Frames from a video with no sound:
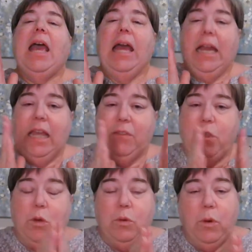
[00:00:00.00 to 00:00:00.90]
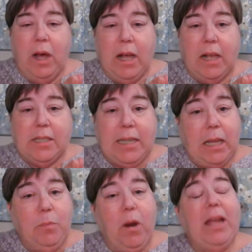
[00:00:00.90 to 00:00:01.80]
And if you
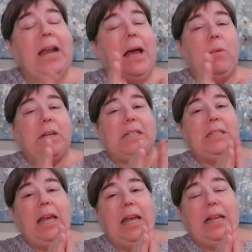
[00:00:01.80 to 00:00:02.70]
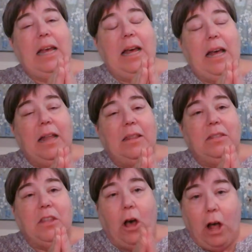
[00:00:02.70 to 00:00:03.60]
celebrate, I want to
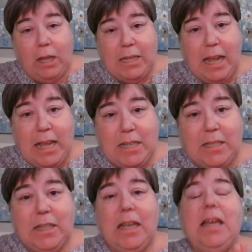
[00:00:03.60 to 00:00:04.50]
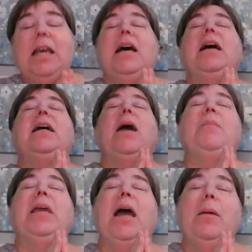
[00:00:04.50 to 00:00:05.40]
the holidays
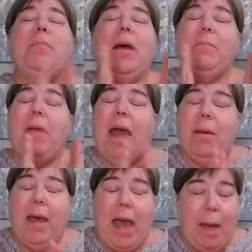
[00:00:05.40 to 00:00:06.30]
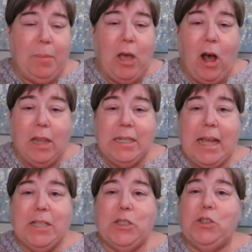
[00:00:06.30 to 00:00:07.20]
coming up. Happy
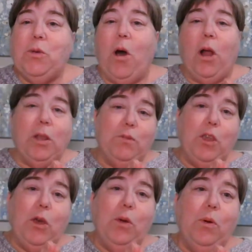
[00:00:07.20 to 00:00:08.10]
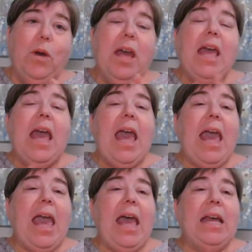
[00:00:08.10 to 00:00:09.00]
holidays to all of you,
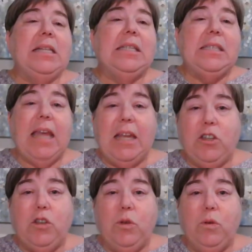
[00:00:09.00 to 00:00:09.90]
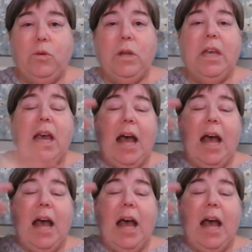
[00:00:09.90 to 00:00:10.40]
and stay tuned.